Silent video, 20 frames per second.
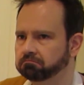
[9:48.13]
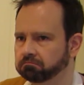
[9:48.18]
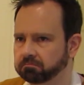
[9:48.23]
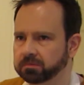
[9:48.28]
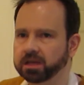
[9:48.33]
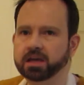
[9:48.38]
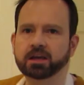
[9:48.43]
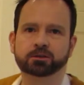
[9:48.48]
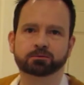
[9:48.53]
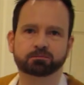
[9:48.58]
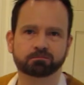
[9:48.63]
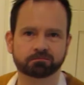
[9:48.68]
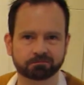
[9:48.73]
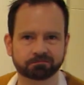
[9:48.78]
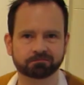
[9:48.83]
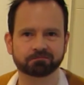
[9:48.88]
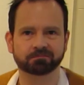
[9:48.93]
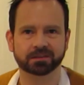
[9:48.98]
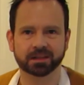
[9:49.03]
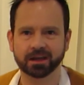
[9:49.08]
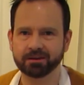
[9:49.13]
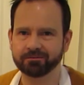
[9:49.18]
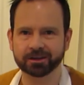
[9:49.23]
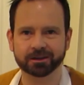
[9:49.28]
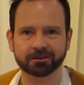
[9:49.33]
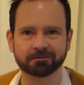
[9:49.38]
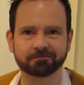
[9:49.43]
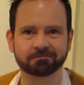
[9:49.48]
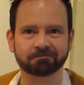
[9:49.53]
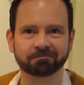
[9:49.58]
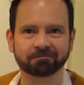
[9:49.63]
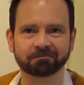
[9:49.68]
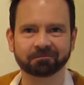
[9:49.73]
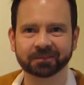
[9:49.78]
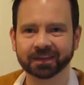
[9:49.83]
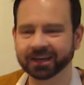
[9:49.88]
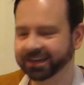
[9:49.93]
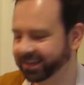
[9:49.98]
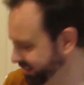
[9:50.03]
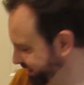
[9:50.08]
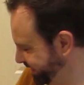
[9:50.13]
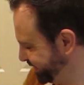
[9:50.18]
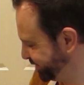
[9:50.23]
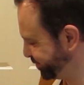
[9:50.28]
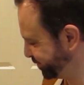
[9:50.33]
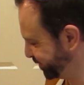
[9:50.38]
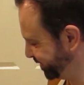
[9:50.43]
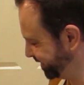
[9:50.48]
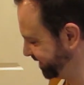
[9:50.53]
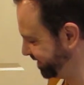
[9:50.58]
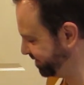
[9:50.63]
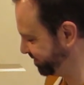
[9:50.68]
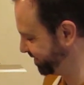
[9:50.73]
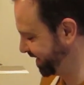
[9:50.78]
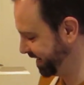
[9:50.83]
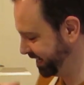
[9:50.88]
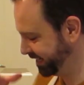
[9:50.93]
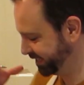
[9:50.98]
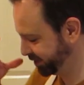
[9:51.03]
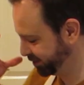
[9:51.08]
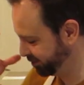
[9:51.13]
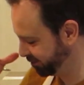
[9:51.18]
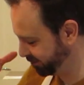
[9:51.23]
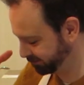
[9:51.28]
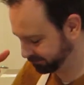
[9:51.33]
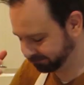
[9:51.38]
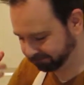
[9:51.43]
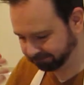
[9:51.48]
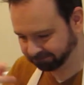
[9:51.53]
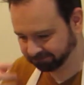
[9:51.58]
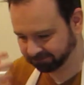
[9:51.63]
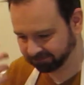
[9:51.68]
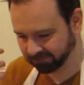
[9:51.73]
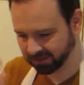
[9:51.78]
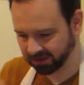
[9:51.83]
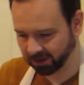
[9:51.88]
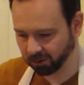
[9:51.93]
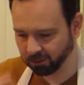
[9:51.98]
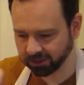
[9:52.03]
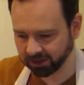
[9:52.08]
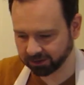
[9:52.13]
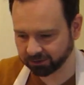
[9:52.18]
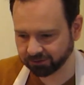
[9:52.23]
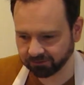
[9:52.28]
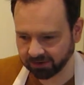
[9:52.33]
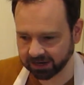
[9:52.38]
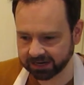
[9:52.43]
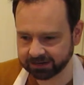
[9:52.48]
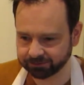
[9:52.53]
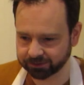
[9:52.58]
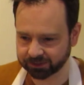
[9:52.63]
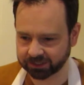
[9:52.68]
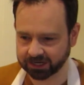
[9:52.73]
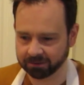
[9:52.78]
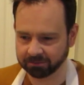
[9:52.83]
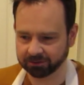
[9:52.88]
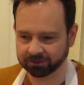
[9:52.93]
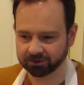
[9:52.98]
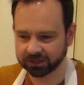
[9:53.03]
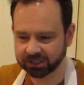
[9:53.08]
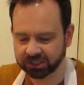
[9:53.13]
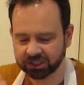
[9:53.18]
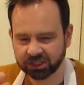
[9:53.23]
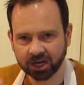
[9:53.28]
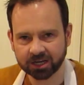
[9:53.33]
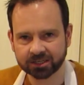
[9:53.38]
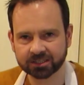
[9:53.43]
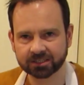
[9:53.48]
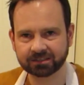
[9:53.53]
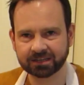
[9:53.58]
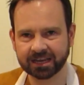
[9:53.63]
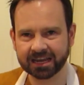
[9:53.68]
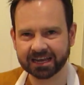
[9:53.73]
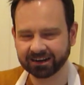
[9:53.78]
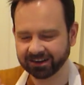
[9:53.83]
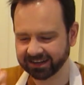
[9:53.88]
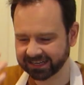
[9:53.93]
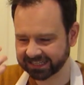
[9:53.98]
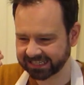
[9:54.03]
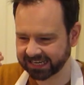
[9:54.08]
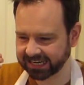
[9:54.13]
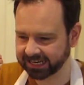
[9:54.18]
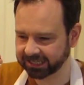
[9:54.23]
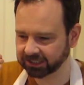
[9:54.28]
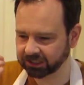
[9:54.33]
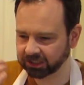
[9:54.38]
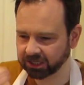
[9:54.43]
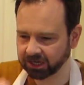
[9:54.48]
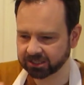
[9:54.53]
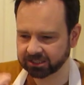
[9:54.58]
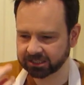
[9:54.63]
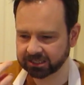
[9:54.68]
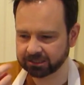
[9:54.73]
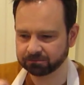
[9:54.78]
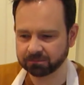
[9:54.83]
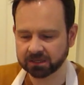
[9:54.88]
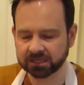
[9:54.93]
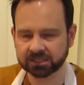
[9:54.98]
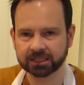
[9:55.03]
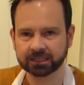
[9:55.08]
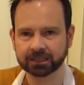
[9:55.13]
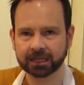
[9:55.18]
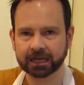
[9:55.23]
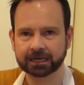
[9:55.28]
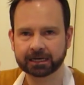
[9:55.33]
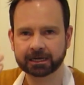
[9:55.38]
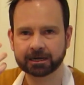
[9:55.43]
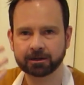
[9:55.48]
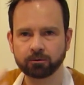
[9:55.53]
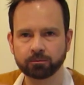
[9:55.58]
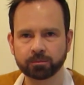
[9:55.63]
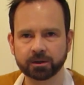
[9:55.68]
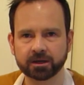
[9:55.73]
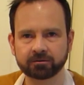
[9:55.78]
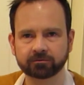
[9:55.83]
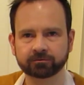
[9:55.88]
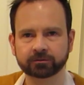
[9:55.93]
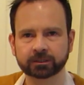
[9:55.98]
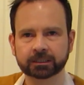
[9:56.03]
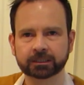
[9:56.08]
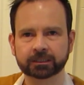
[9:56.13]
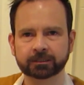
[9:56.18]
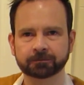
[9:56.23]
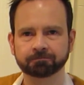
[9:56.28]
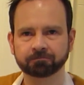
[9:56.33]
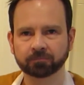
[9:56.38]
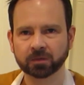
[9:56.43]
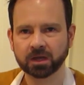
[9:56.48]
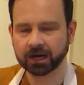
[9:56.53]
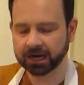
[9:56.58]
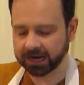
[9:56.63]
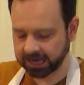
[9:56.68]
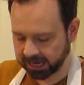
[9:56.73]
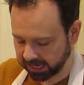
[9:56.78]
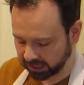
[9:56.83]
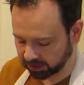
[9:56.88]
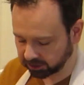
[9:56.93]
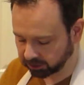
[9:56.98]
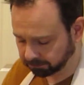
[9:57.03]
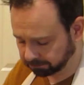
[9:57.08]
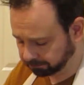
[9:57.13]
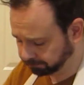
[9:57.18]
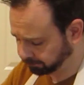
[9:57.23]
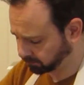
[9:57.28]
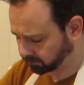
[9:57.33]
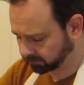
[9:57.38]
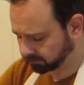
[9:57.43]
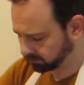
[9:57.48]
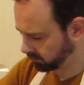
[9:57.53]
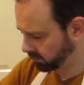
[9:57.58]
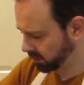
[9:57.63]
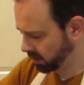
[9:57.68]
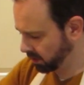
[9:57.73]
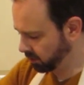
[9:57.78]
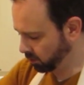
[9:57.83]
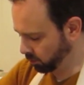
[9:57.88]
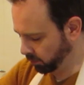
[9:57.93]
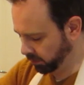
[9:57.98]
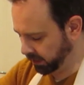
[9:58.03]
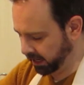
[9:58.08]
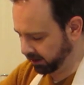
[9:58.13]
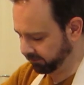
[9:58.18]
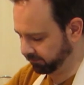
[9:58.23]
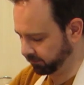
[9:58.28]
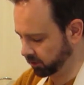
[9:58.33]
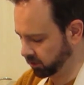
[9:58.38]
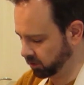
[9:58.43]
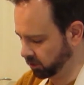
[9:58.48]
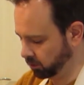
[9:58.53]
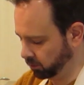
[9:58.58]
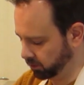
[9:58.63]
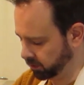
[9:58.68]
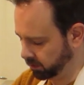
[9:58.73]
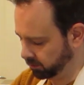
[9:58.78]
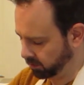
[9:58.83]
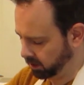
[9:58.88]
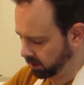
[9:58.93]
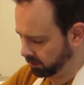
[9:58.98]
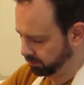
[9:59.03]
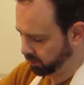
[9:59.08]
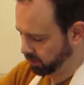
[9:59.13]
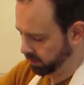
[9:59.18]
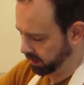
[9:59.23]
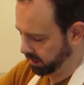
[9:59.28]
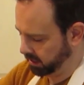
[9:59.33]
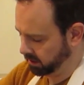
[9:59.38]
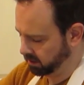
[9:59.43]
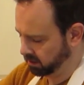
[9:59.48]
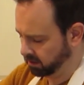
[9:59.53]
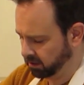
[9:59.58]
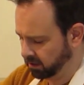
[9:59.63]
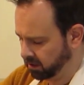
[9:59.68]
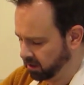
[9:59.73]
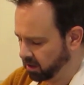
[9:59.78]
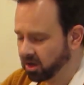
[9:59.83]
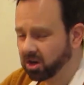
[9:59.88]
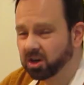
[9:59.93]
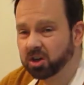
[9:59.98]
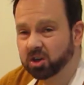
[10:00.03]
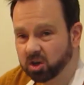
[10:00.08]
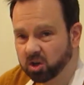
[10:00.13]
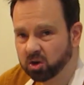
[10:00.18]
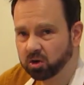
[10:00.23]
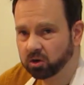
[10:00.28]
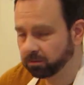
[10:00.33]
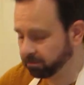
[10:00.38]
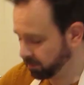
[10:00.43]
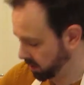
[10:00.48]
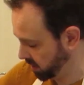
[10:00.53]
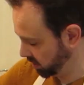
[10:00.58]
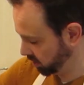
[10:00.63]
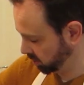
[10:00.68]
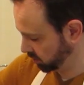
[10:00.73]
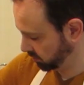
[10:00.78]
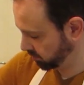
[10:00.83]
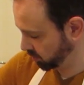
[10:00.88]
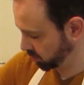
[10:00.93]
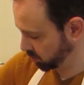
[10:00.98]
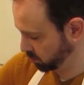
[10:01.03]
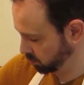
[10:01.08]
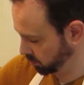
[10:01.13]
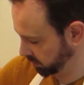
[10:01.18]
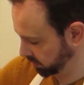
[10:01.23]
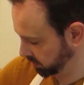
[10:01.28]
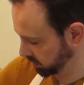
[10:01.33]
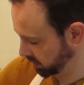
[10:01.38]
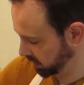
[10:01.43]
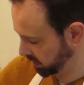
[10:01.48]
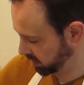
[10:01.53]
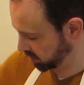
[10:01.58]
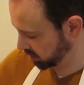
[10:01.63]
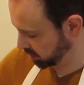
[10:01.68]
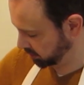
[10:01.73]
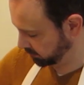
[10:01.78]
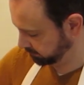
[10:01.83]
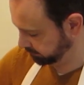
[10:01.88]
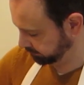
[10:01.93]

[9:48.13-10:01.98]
Yes, love it. That's really good. That it's got all those flavours are coming through. It just, like I say, it just is missing that little bit of kind of edge that we'll get from the salt. So I'm going to put in a good pinch of salt into this.